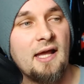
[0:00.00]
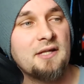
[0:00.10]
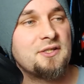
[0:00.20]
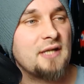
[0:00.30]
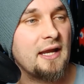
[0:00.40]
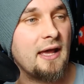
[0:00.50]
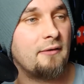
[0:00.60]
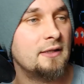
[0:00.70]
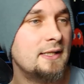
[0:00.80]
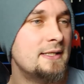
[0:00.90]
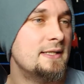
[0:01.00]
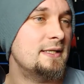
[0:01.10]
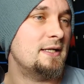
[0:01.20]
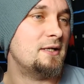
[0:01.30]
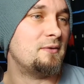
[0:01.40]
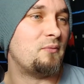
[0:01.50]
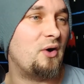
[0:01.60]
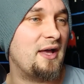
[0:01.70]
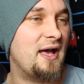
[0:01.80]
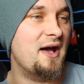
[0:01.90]
that shit out.
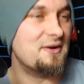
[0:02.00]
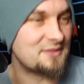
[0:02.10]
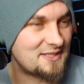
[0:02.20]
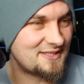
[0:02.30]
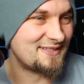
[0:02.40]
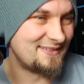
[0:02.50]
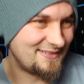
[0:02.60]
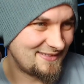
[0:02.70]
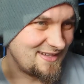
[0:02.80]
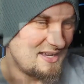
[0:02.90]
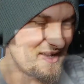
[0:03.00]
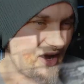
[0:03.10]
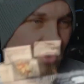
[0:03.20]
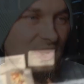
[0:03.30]
What else? Oh